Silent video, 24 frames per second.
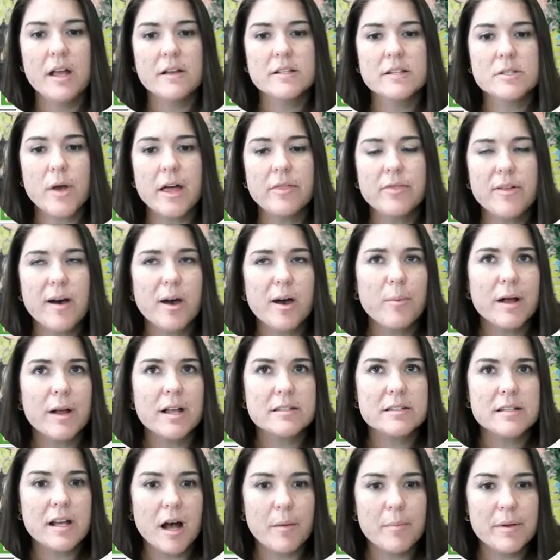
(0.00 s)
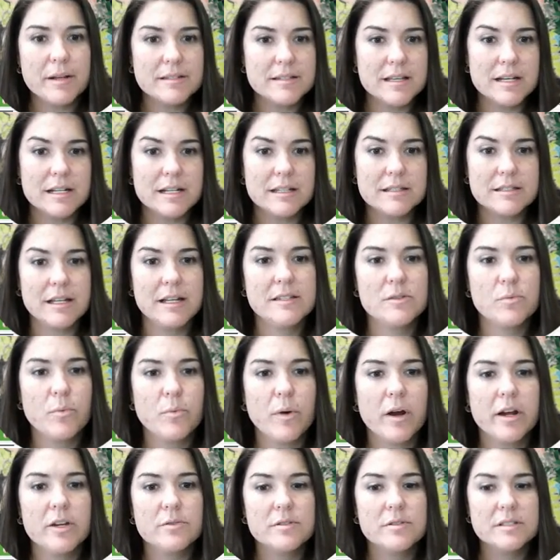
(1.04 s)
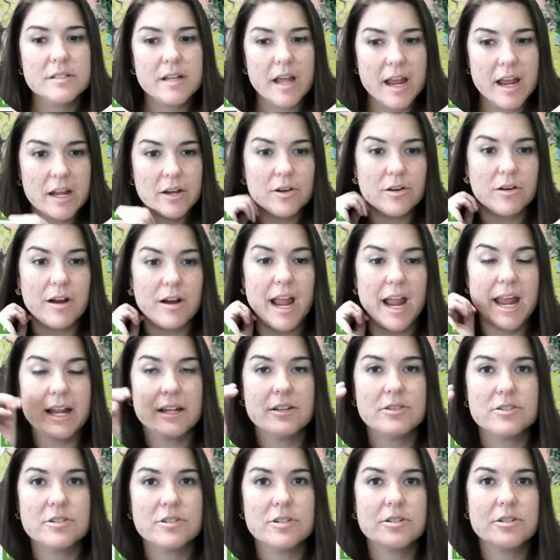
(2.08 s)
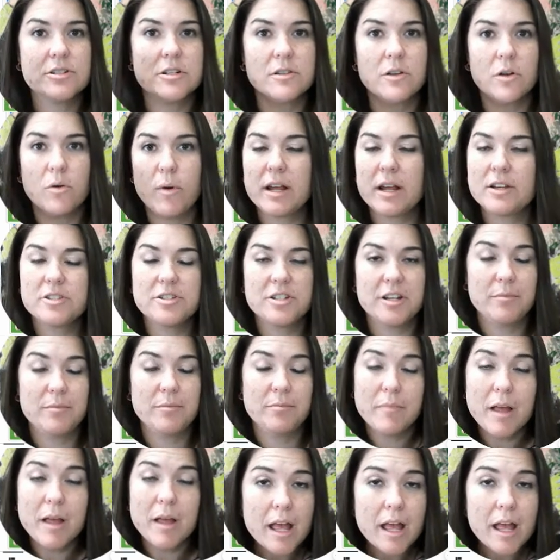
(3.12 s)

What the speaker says: So I thought about topic sentence. It's where you state your answer to the question.